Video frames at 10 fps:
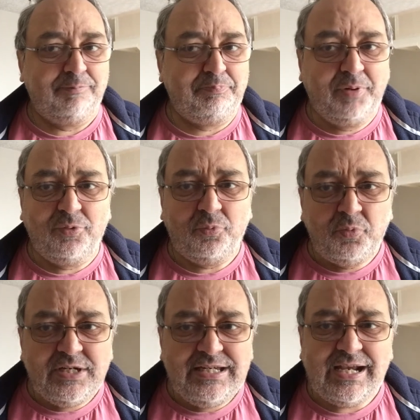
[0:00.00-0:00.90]
But
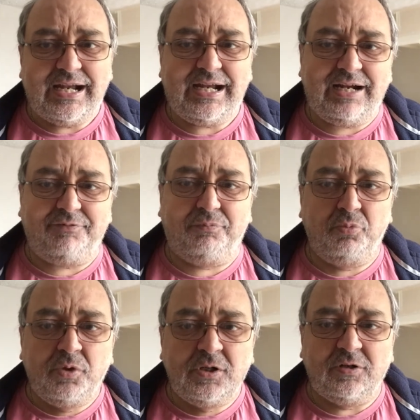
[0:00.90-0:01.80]
we have
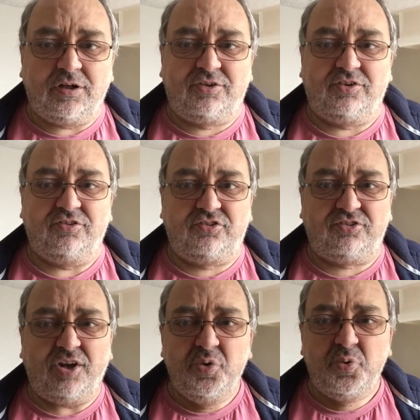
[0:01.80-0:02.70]
worked
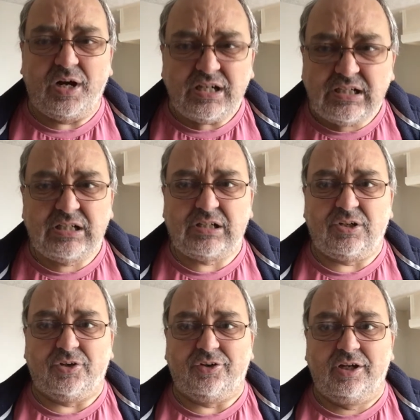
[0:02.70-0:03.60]
so
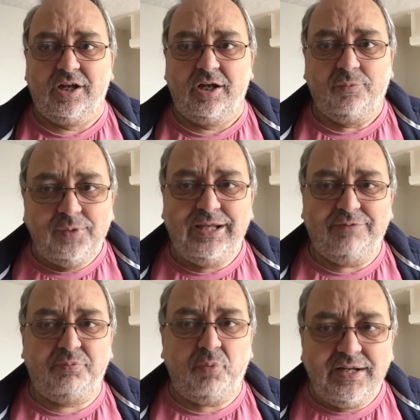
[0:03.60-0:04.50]
hard. We
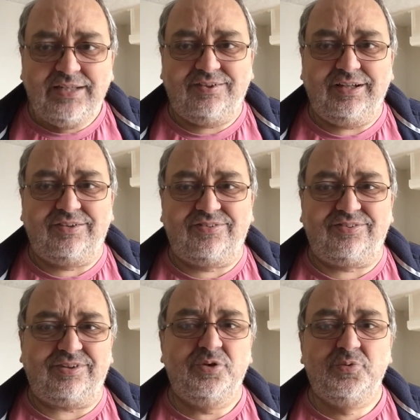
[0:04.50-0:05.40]
have waited
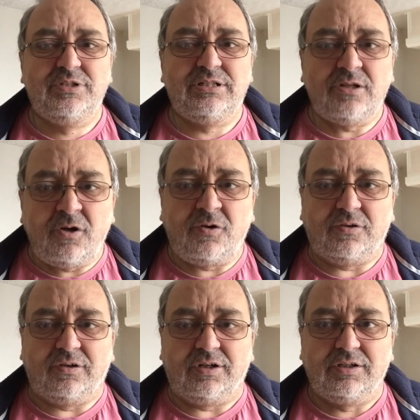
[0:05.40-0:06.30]
so
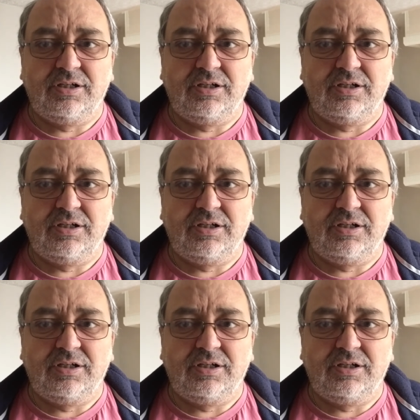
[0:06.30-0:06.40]
long.